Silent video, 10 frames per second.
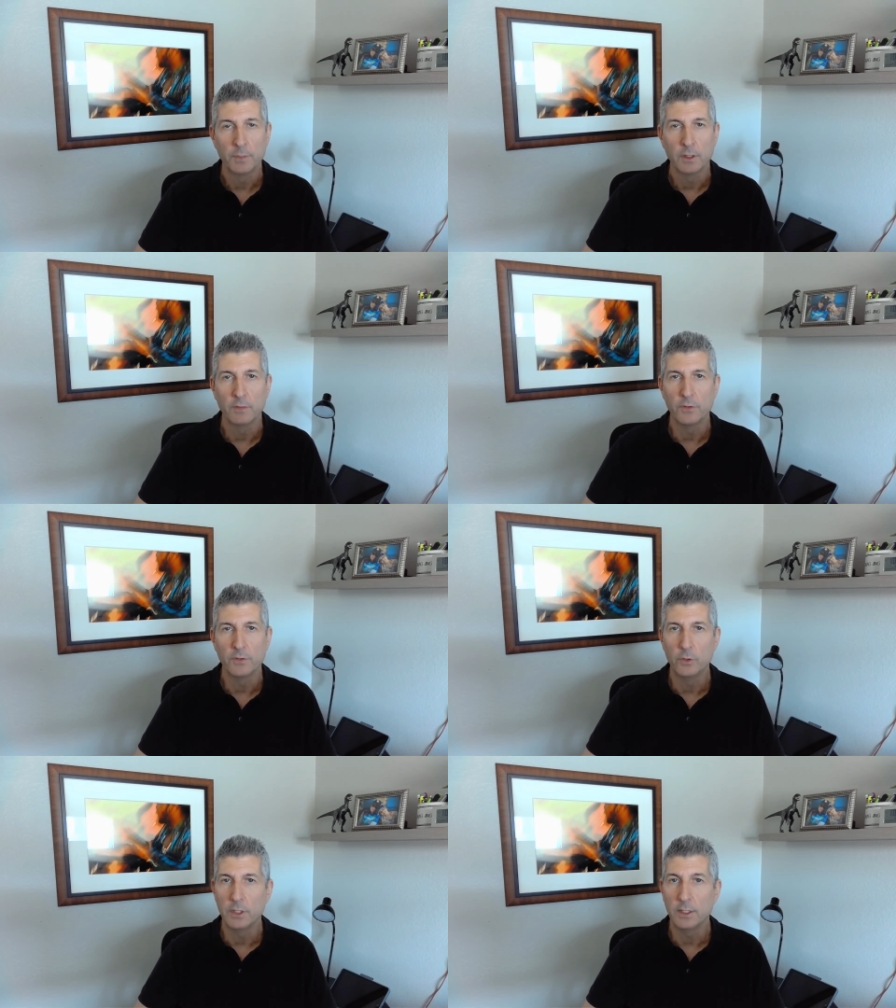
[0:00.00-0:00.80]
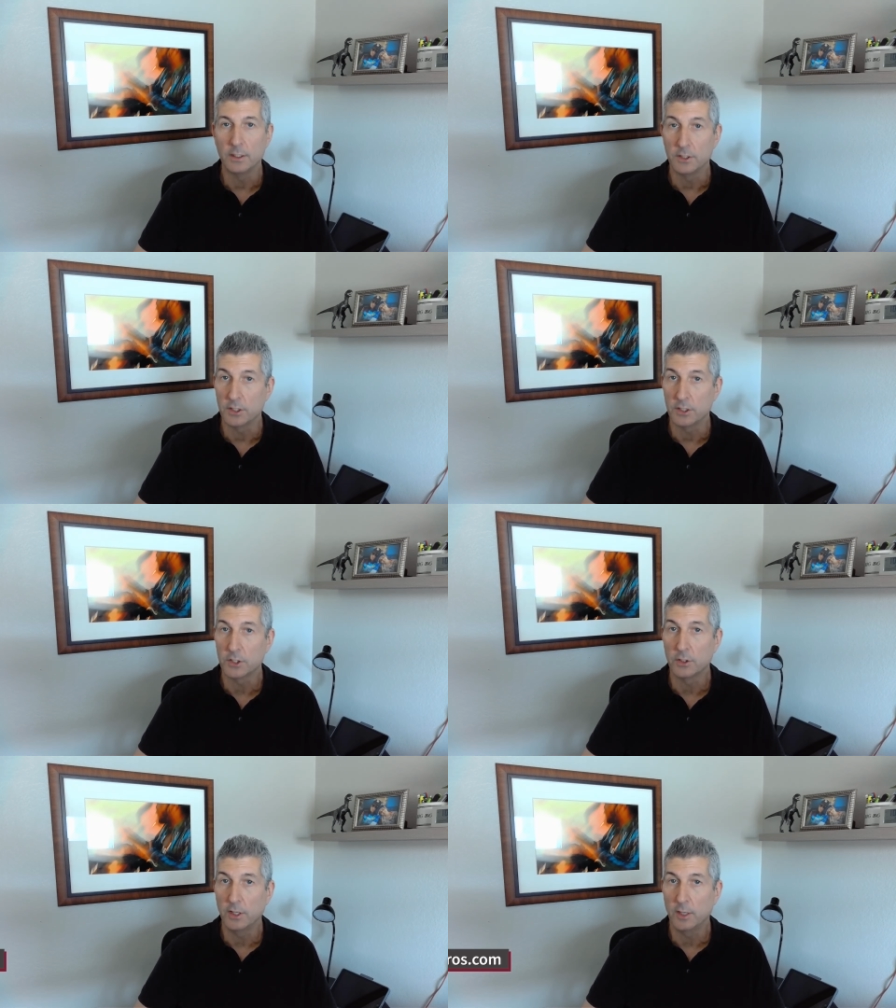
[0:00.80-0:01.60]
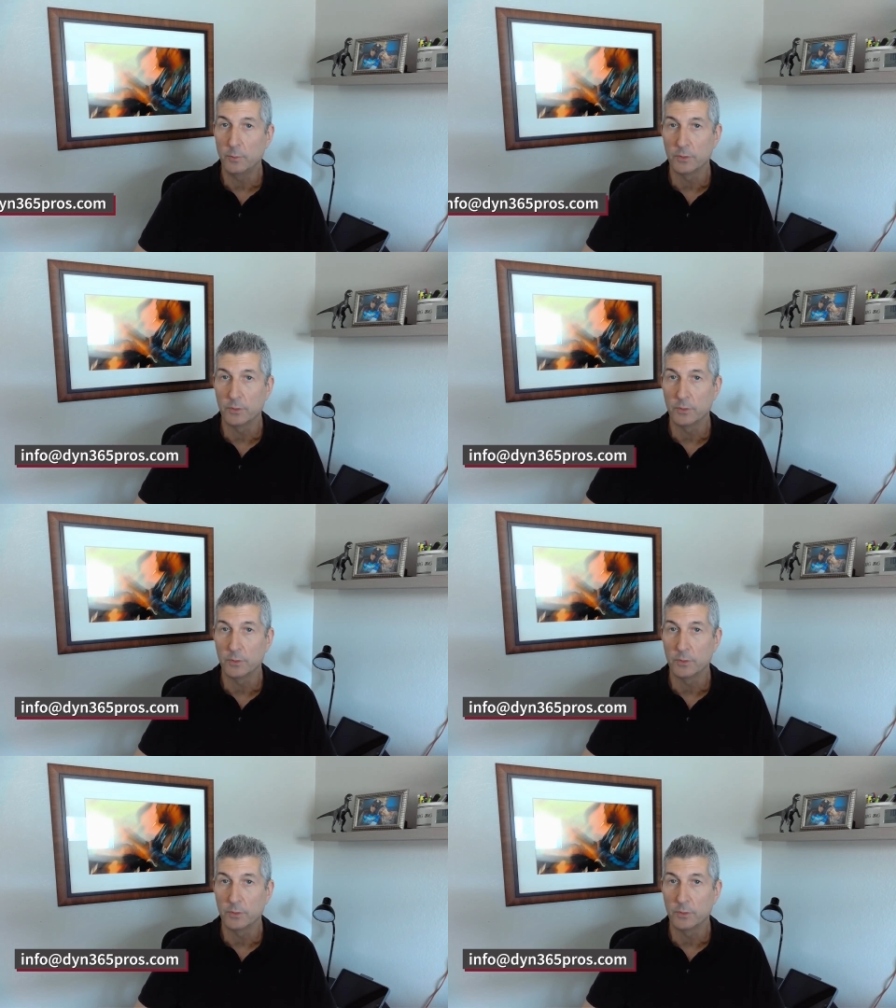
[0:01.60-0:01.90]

If you need additional help with